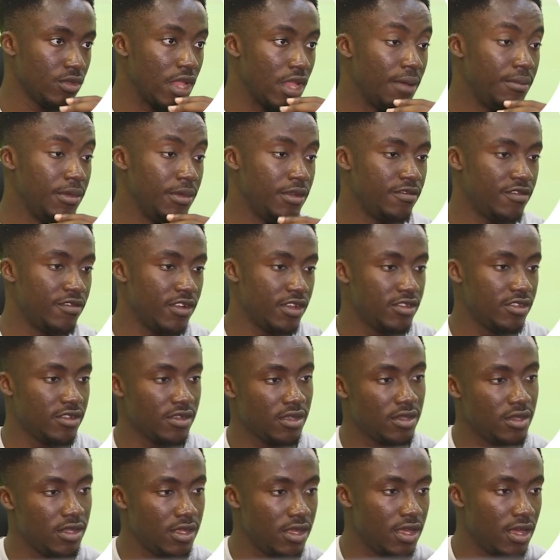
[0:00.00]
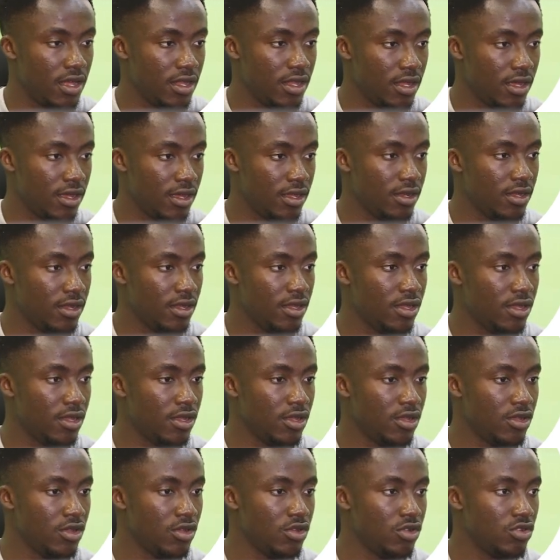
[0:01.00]
I mean vertically aligned.
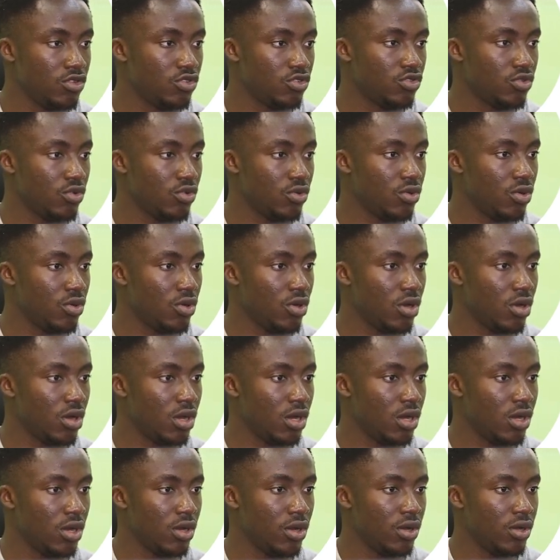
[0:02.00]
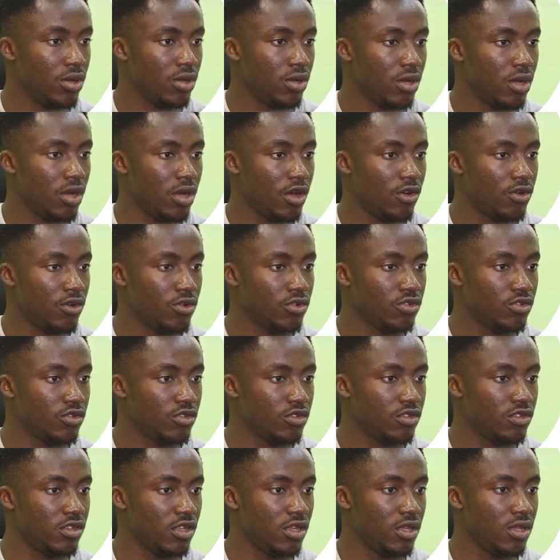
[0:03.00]
So I'll also
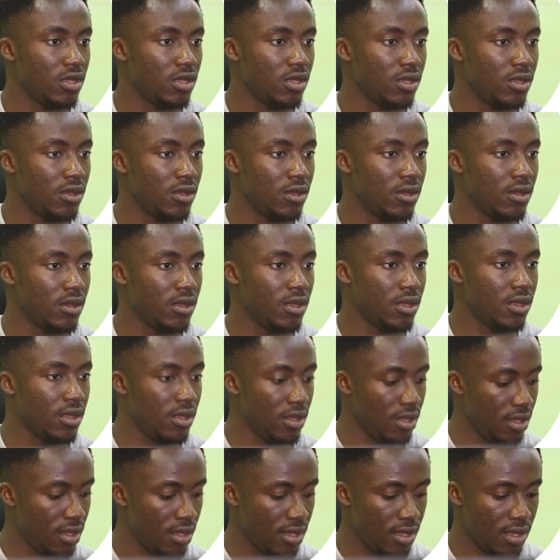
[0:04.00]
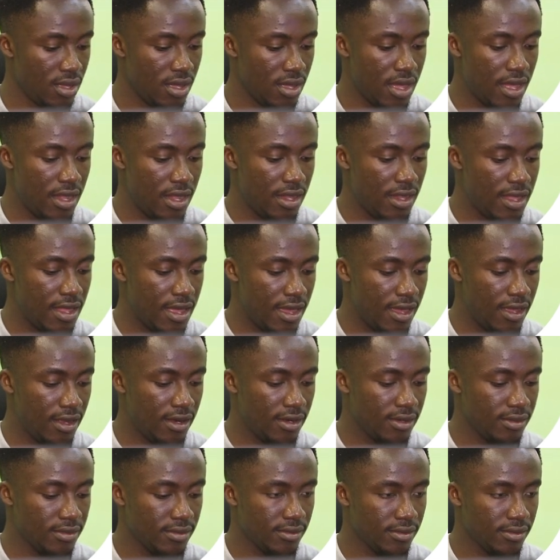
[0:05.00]
say align